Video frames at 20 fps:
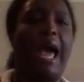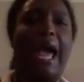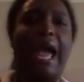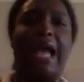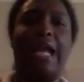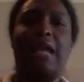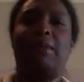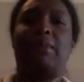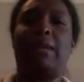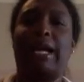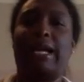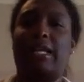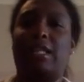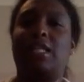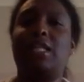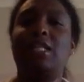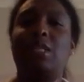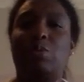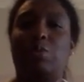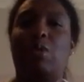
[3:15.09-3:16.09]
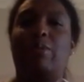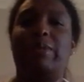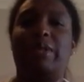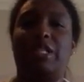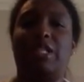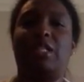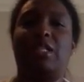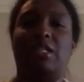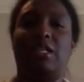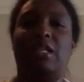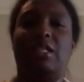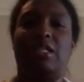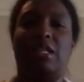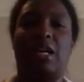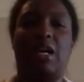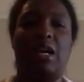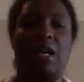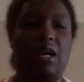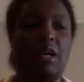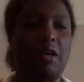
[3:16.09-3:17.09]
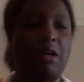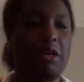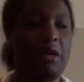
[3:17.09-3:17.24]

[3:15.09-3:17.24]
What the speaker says: And I'm like, this woman just needs a hug.